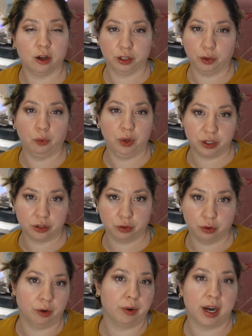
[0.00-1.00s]
winter
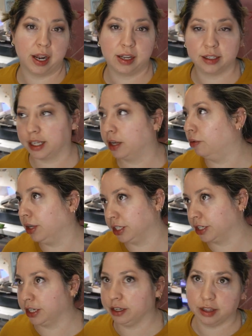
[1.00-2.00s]
court, right? Because
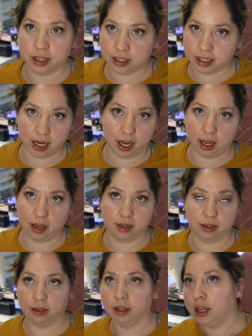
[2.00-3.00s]
winter, you think dead
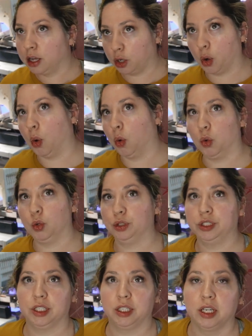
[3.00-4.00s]
and cold,
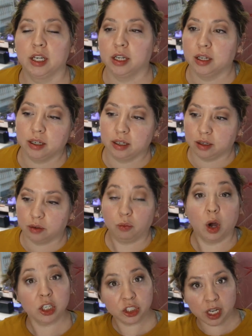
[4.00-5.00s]
and
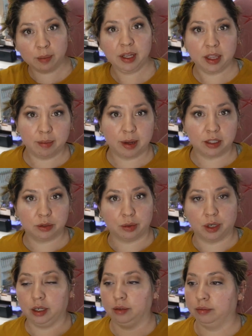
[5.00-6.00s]
watch that be the best
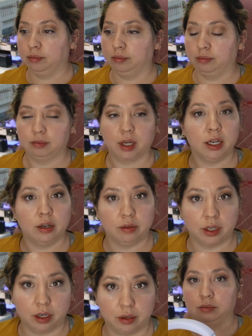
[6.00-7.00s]
one. I don't
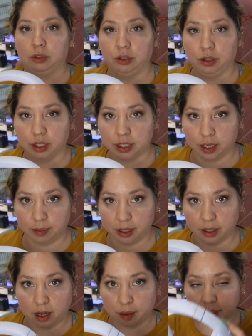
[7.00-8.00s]
know. You can tell me in
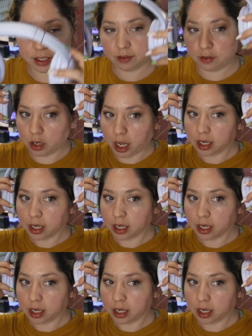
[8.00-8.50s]
the comments if you'd like.